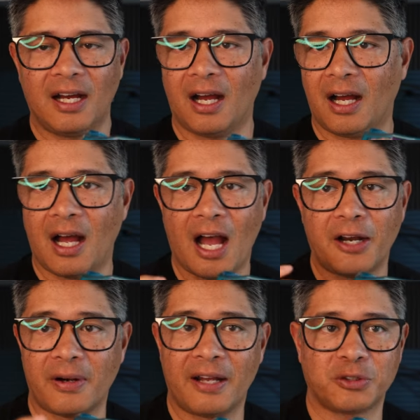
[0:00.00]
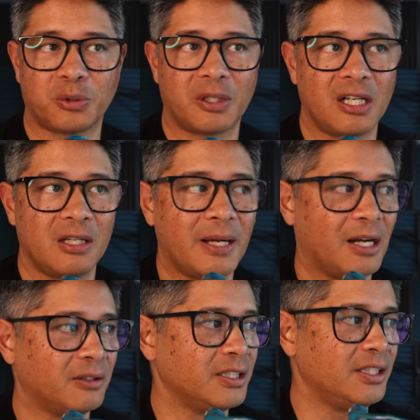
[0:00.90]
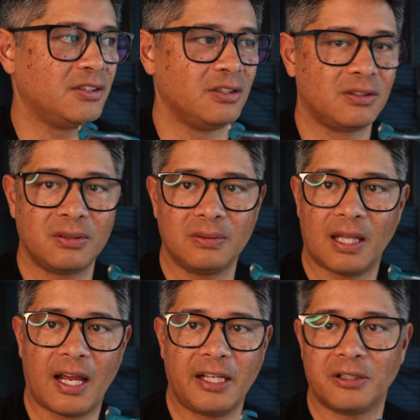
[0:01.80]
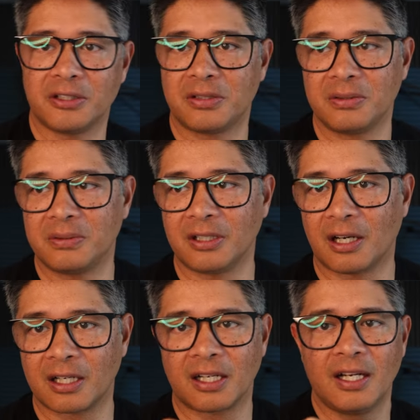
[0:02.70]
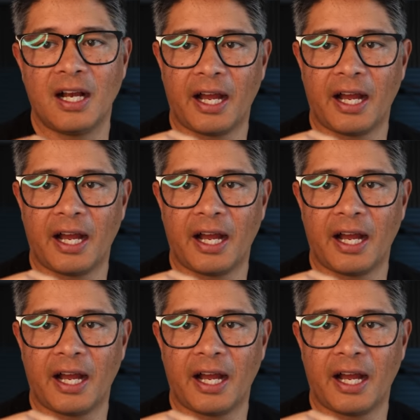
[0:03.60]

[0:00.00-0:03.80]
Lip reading: I don't have to worry about, is it too light or too dark?